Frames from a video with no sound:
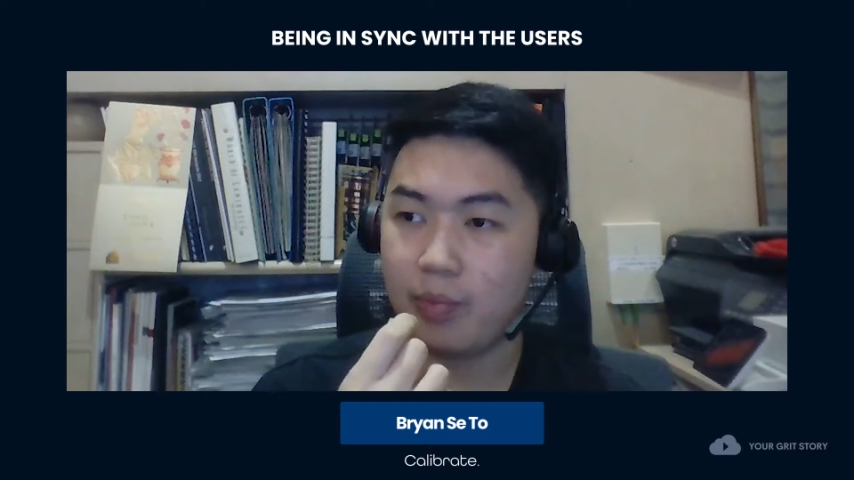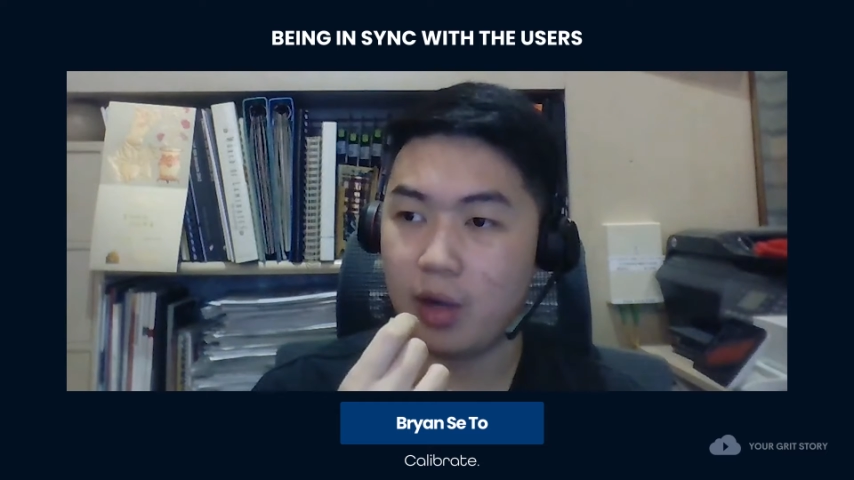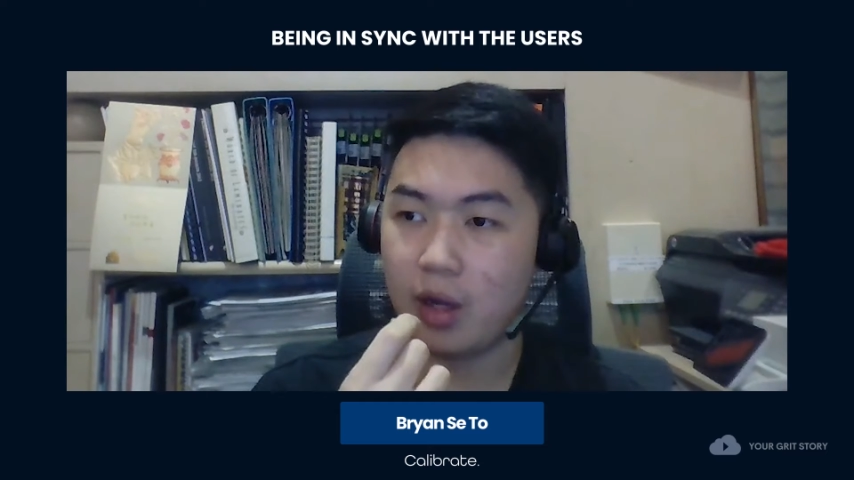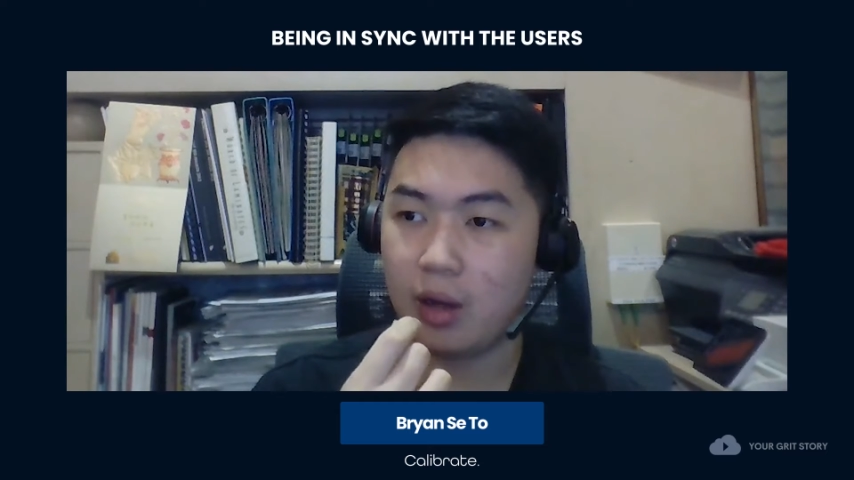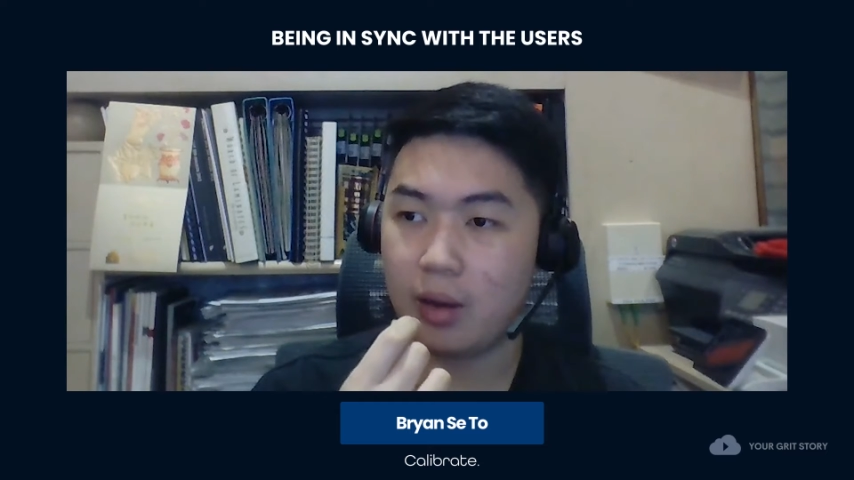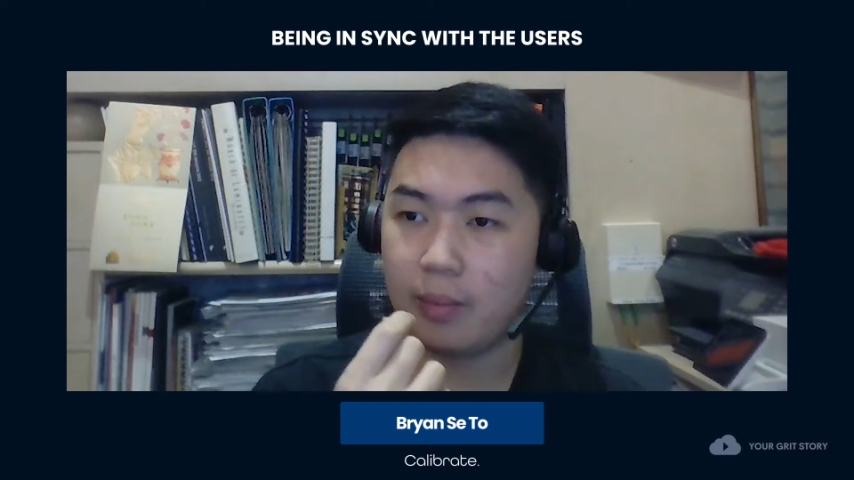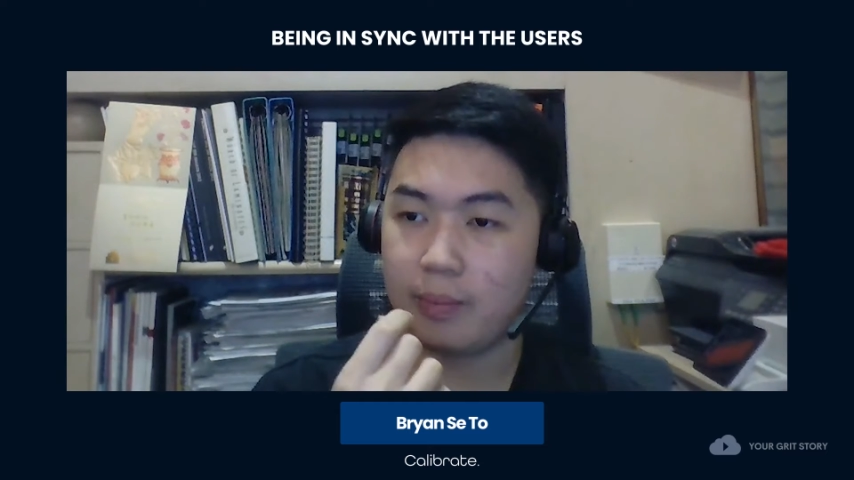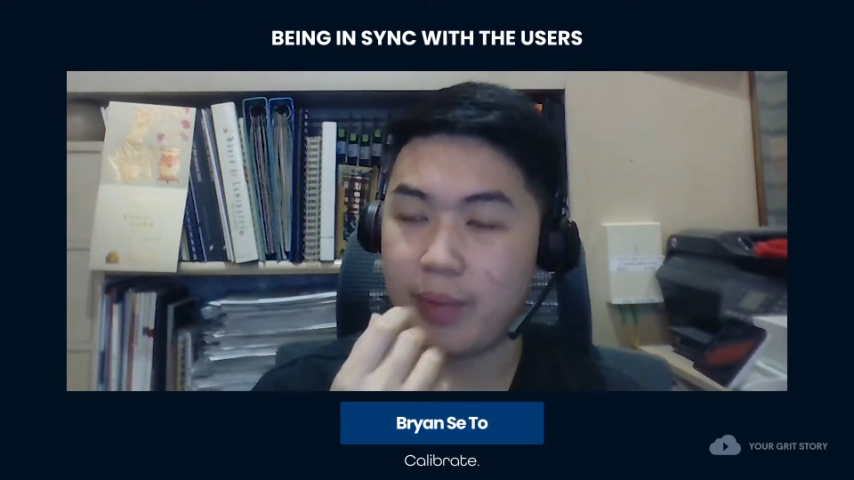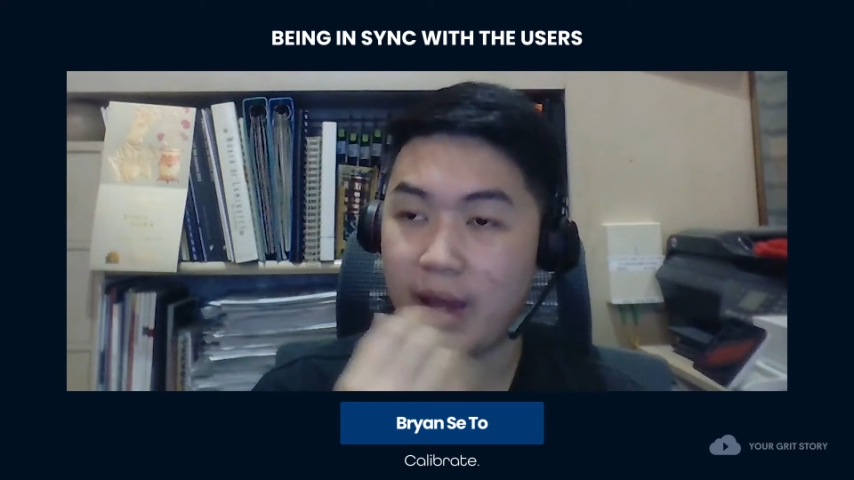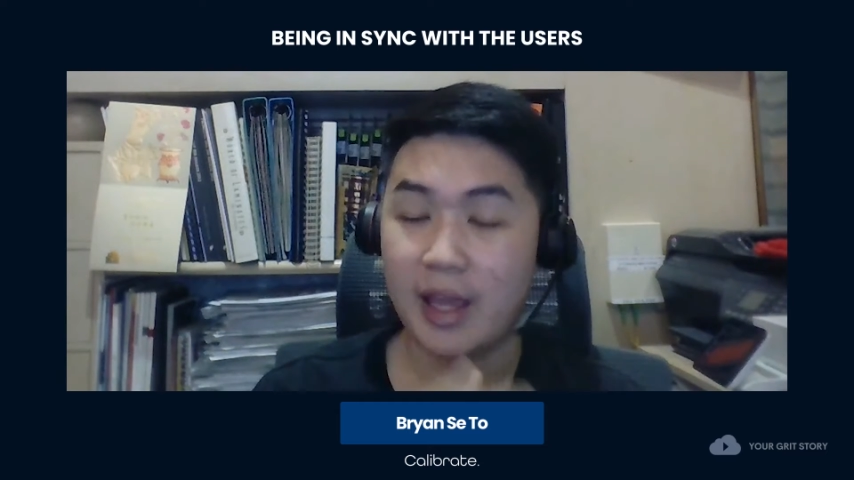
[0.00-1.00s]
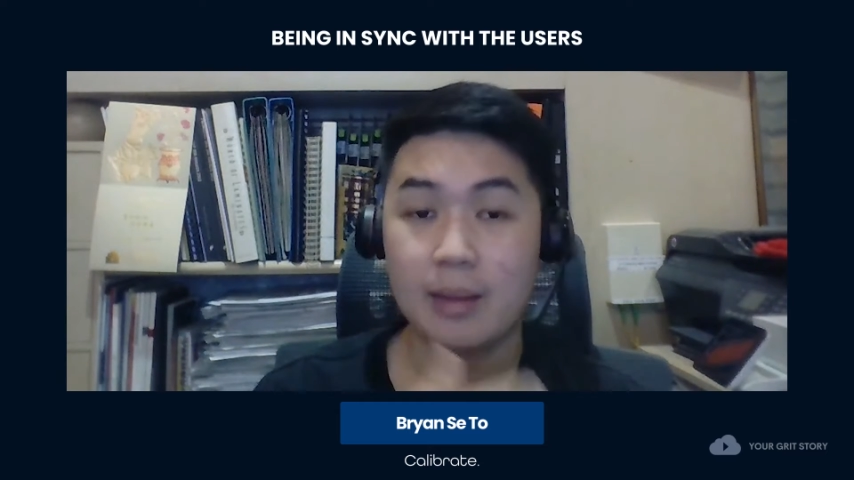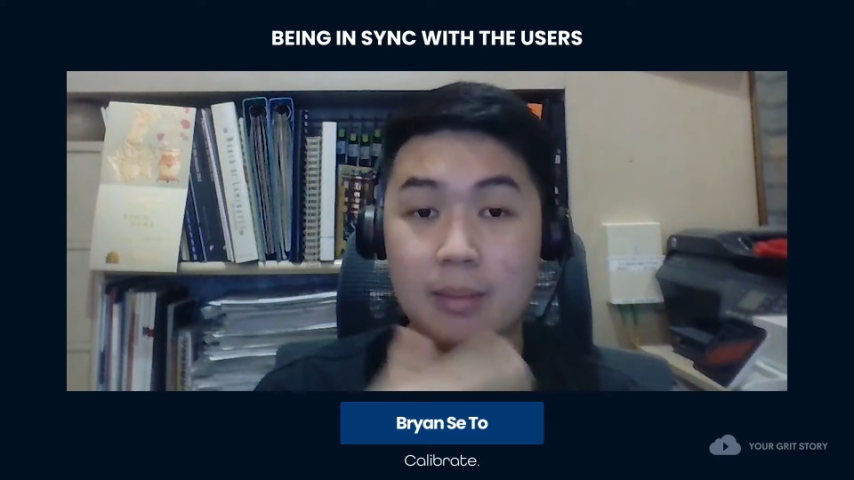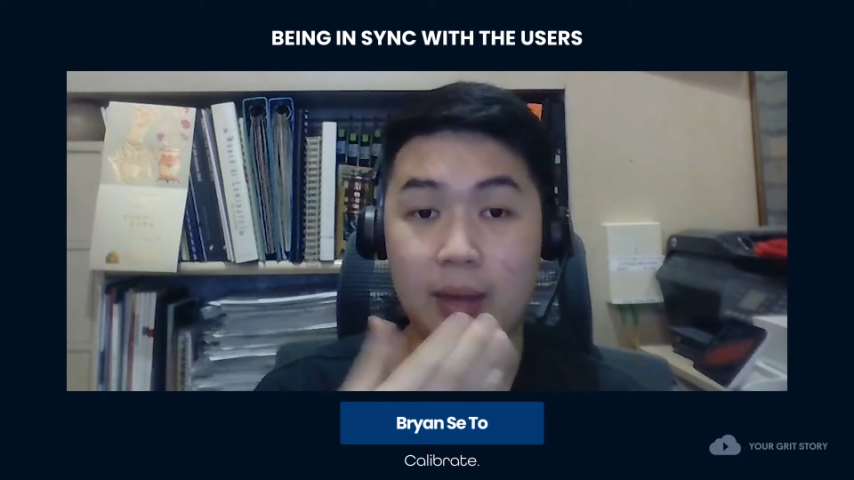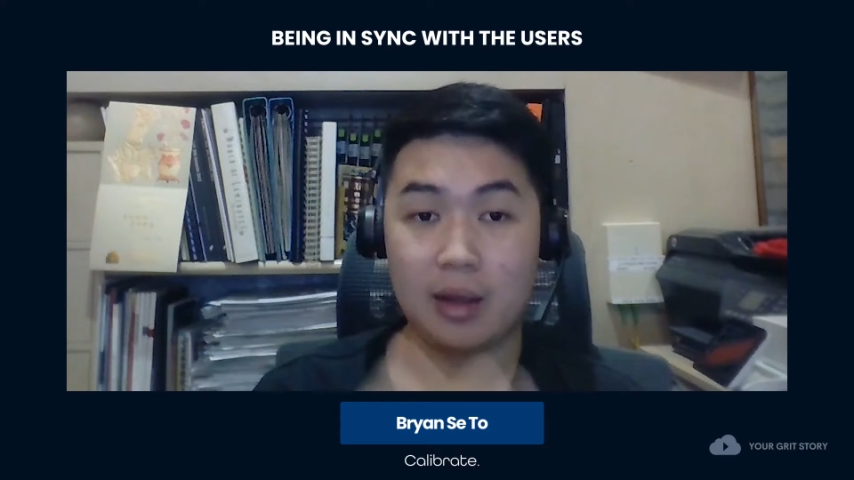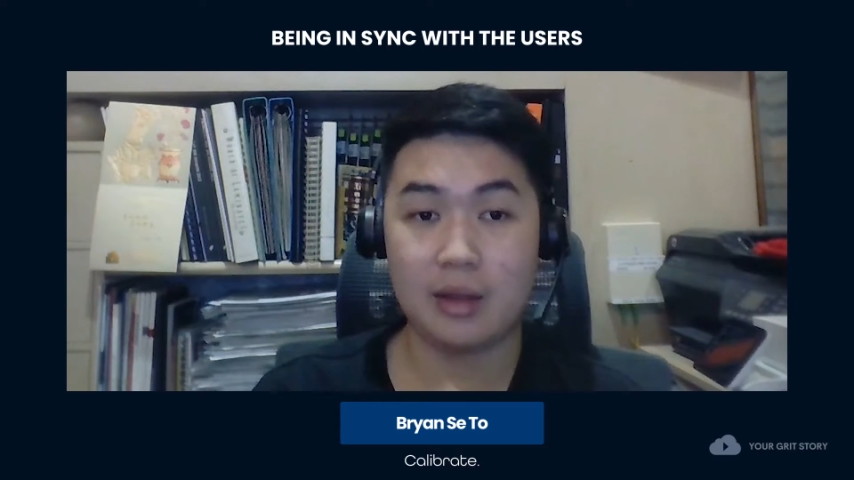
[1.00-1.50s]
uh,
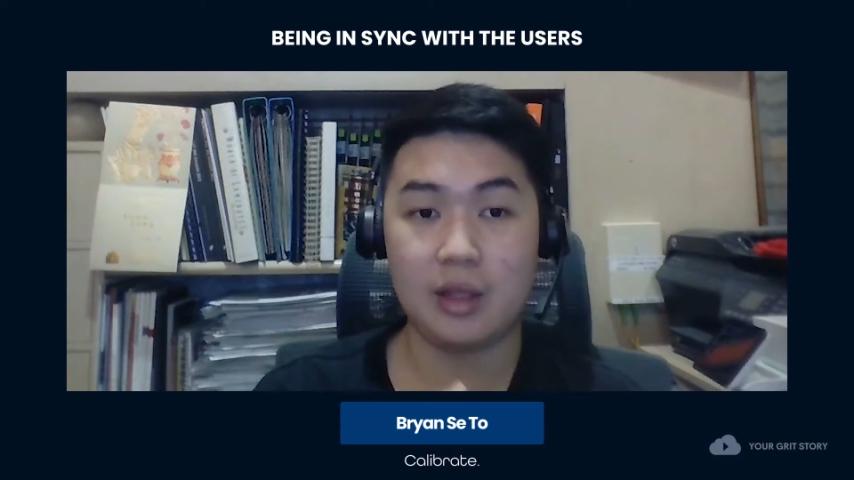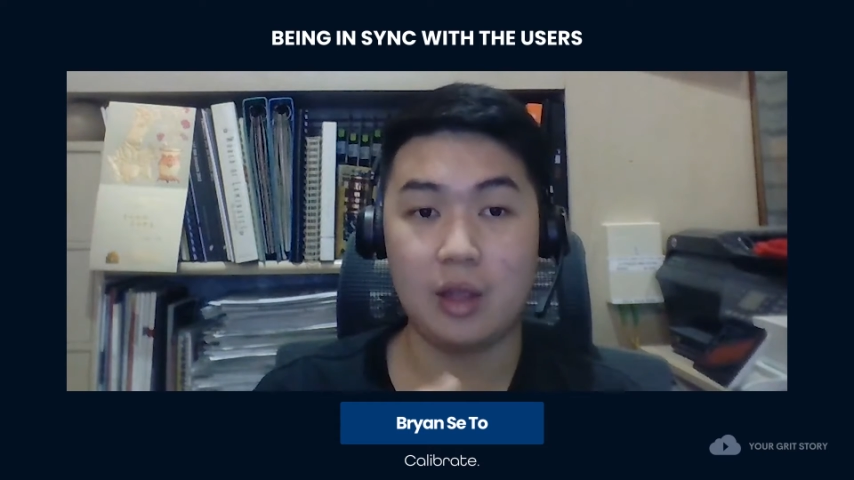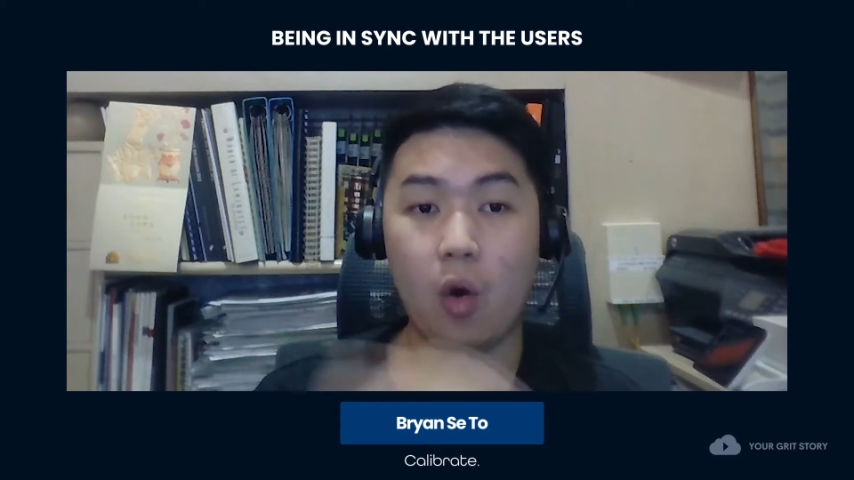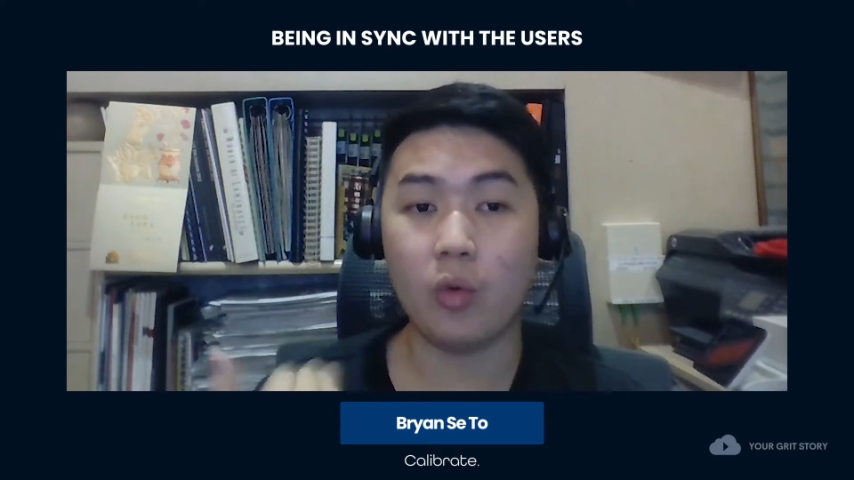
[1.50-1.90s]
paying marketing